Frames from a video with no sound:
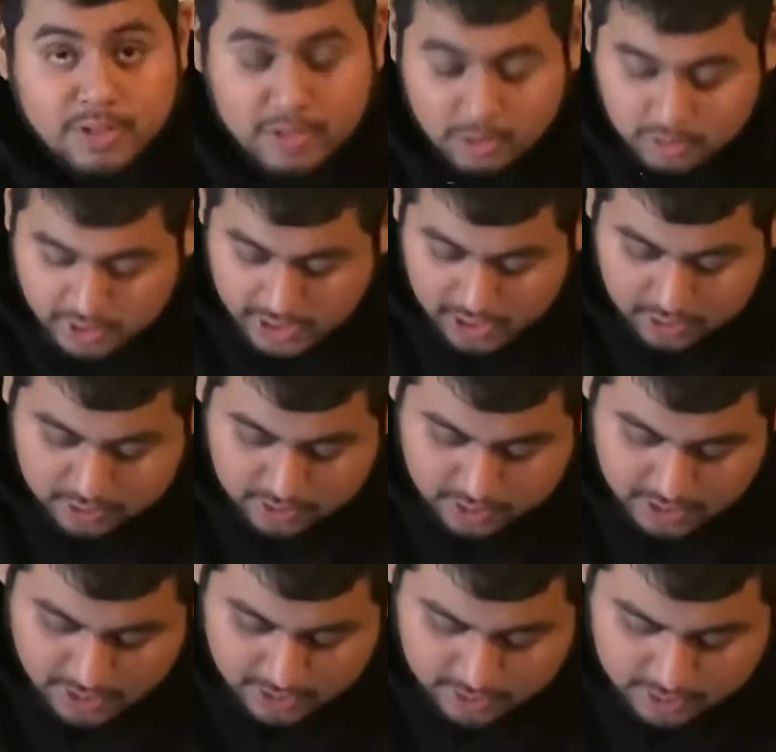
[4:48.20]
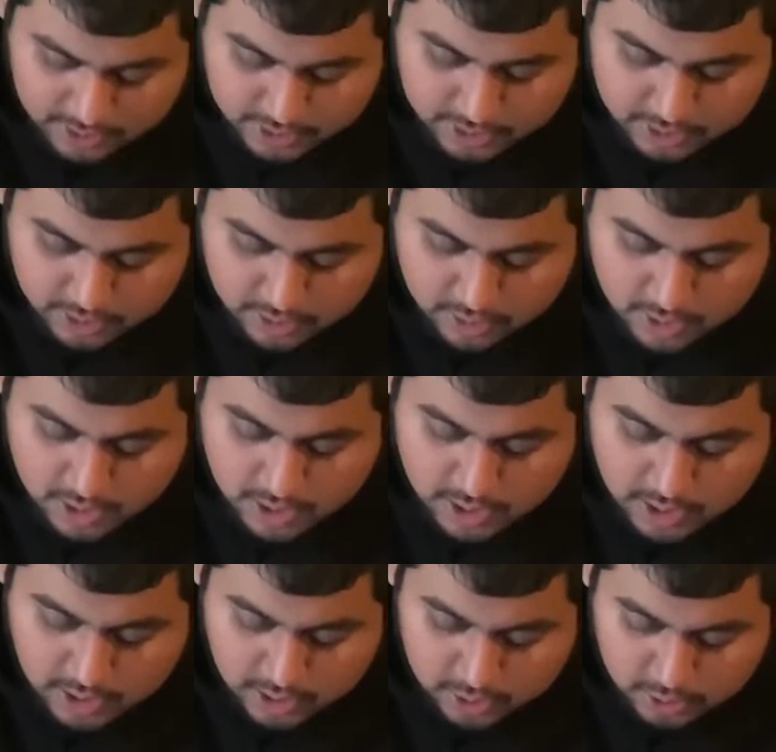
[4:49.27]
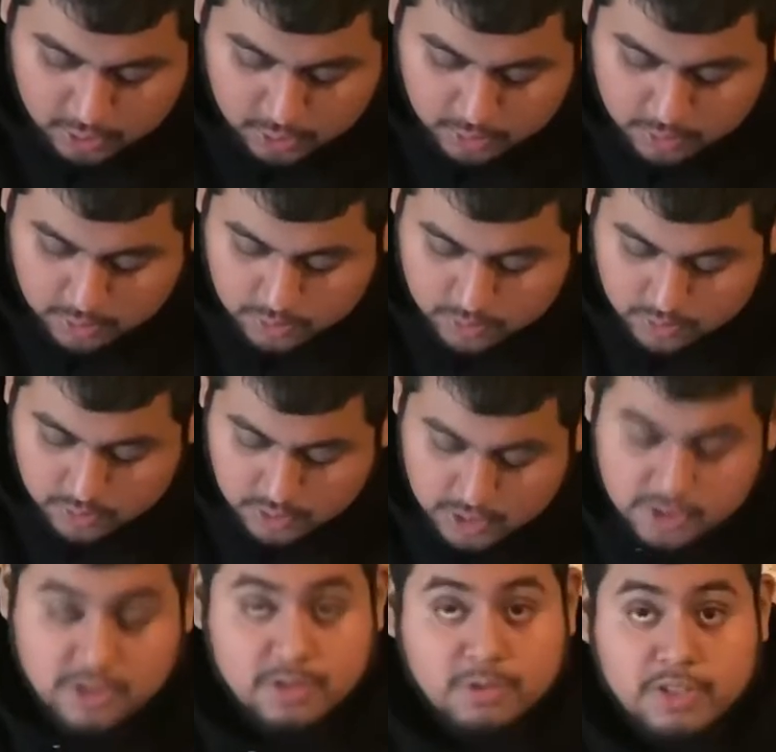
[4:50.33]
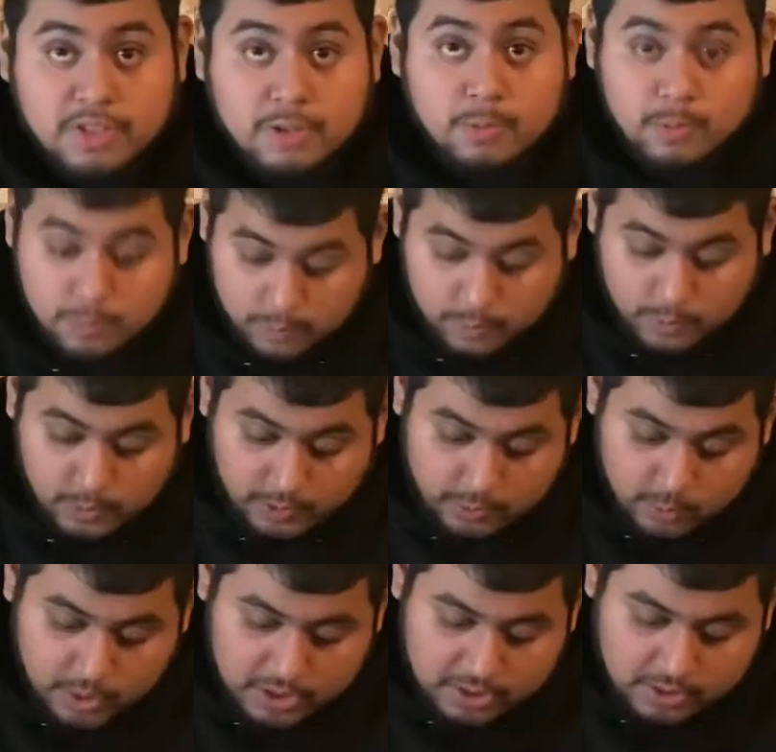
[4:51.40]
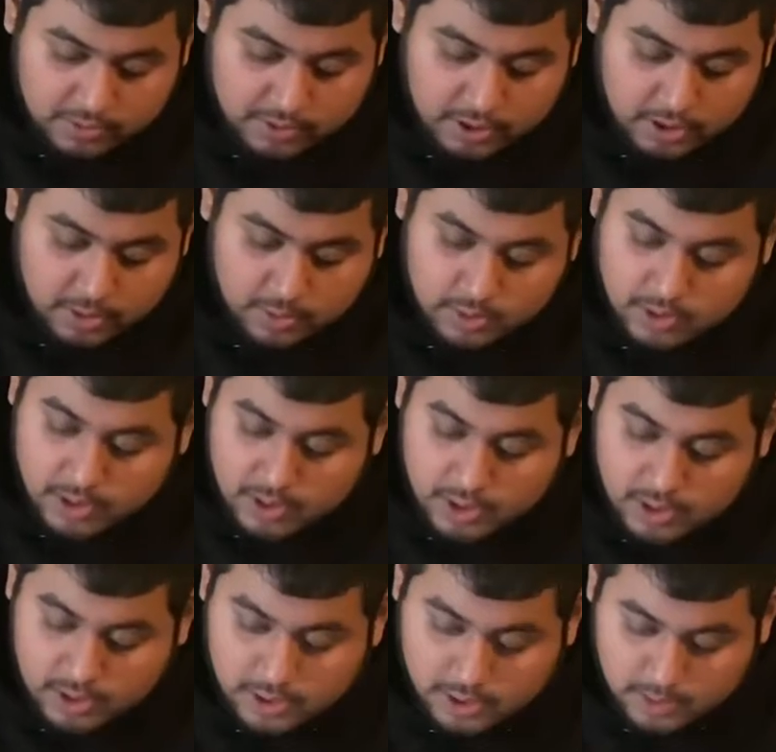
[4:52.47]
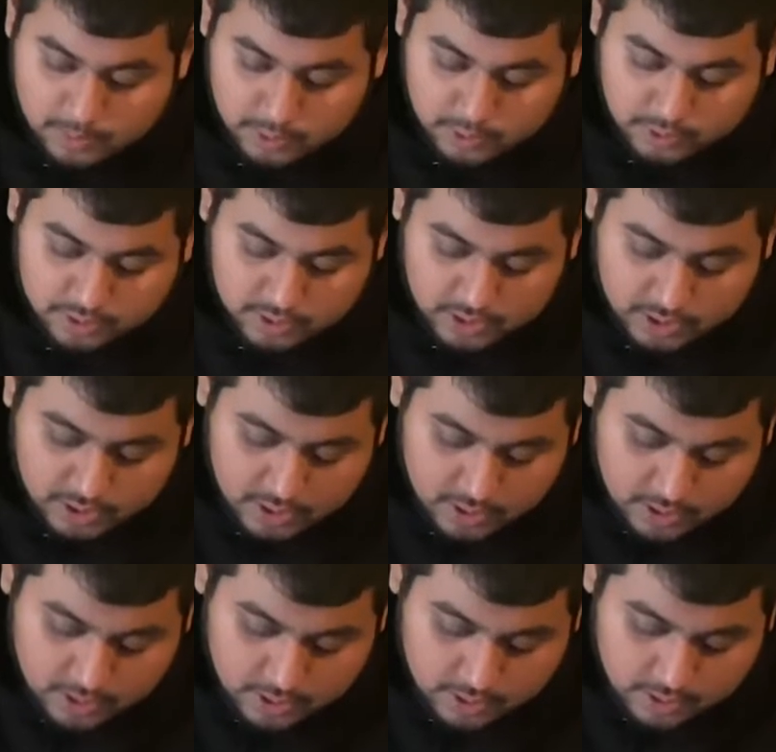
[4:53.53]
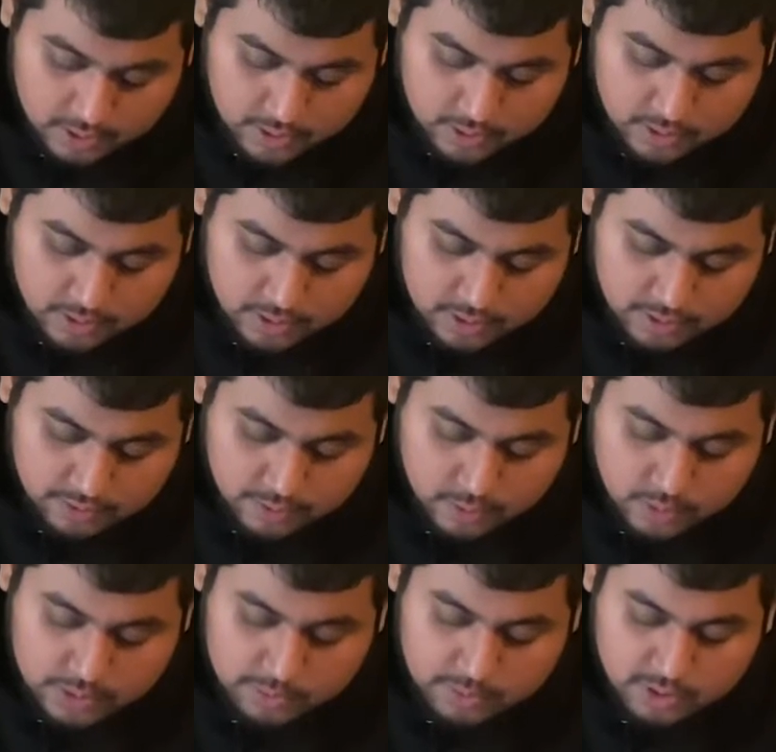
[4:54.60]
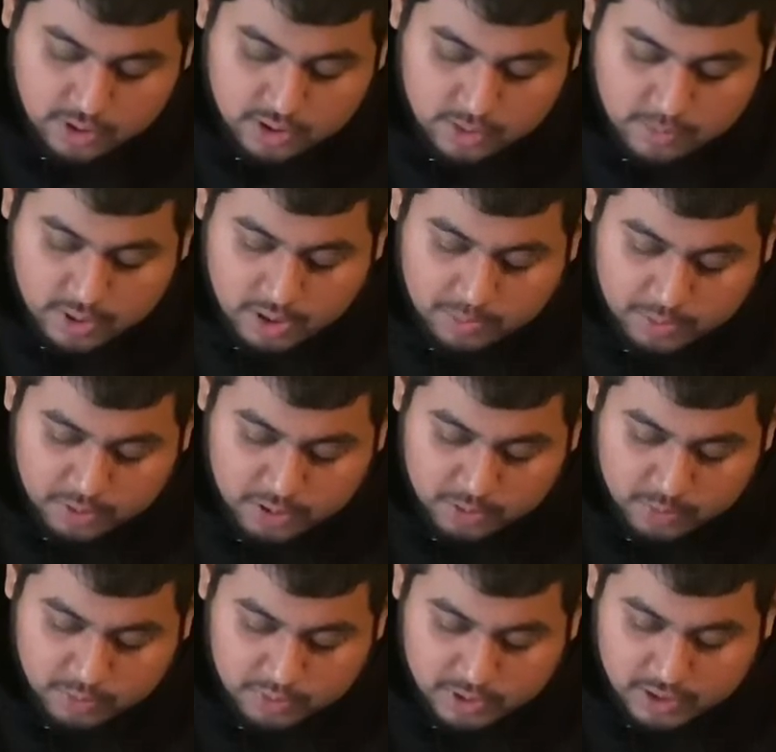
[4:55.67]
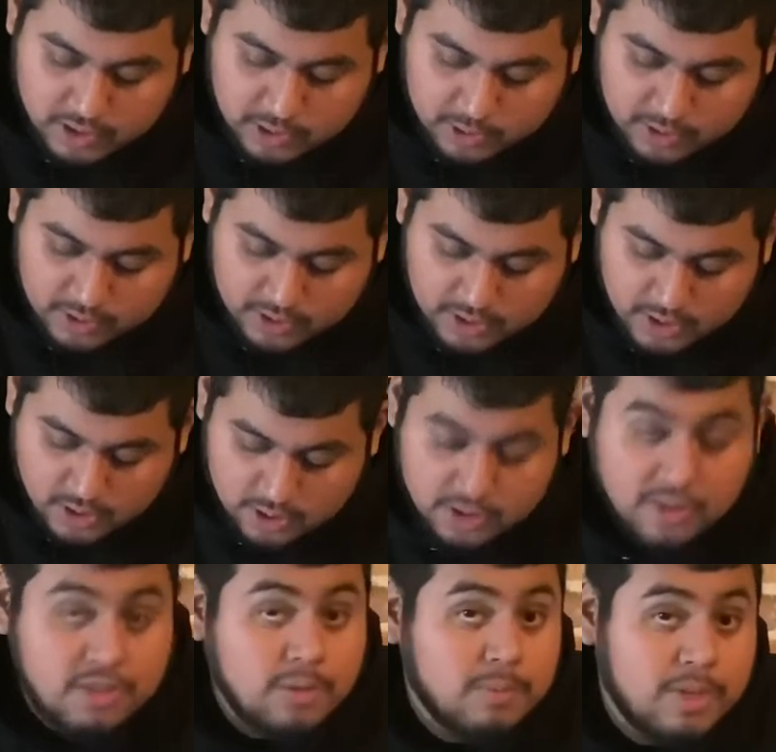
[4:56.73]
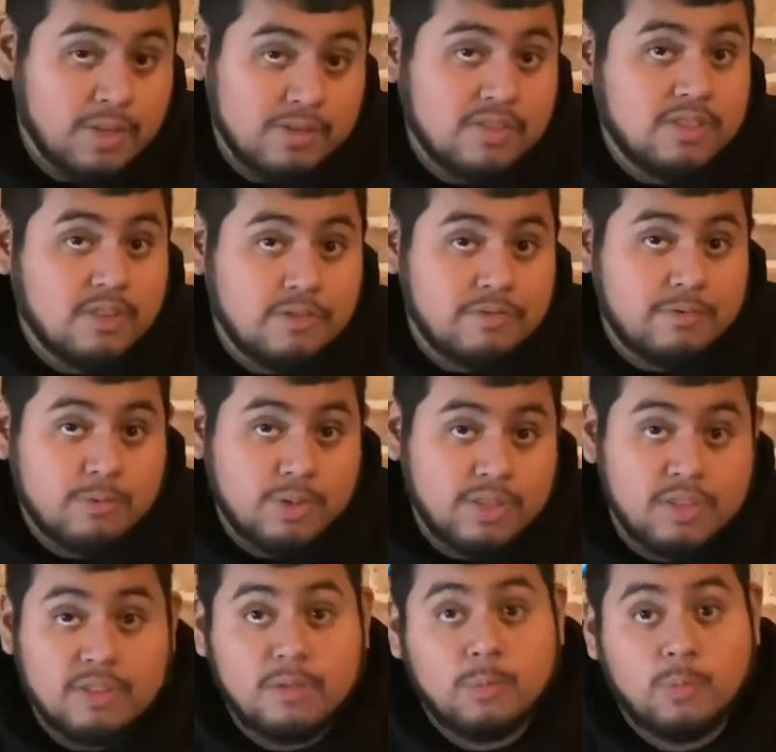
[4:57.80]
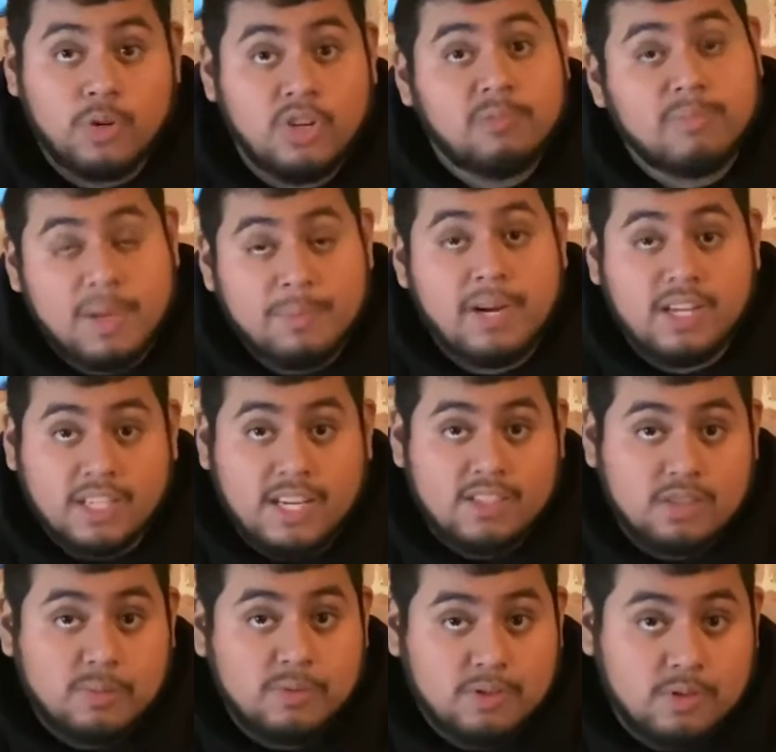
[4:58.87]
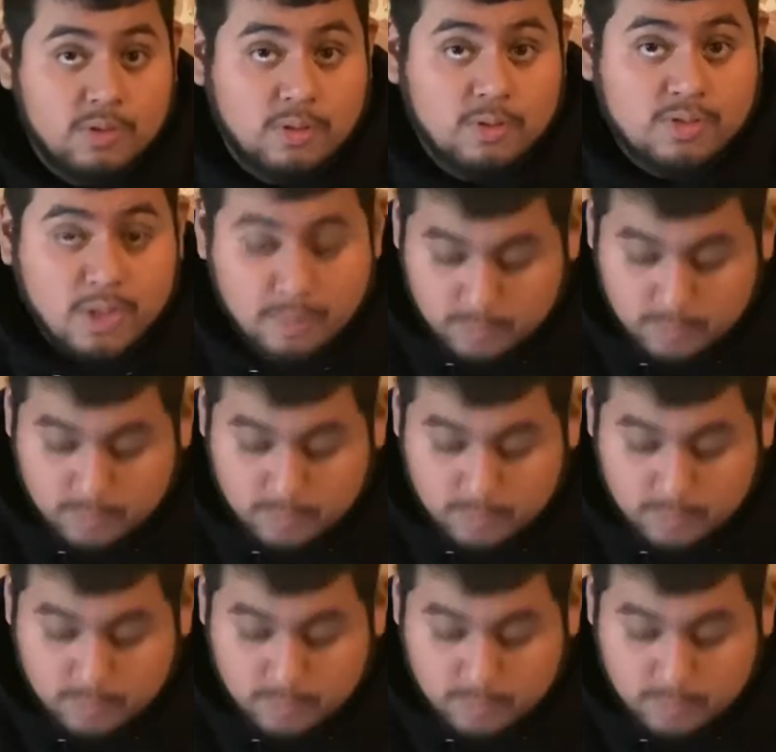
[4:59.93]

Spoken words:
Only I'll see that detail, and you, considering if you watch this video, you'll see the fold I'm talking about, but you won't really notice it on the thumbnail itself when my podcast episode goes up.